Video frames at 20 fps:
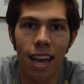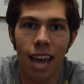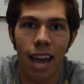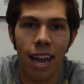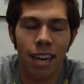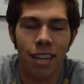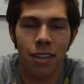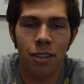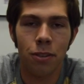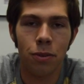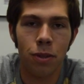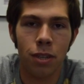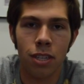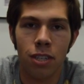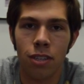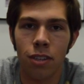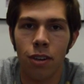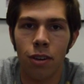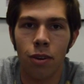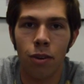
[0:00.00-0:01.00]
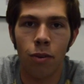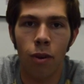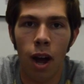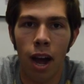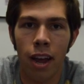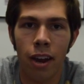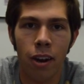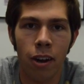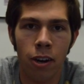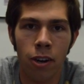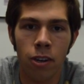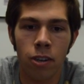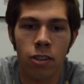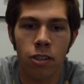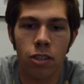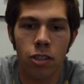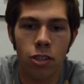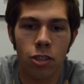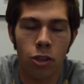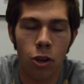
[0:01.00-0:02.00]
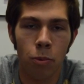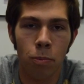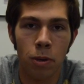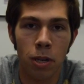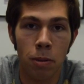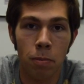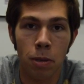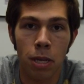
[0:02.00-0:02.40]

And in doing so, I hurt so many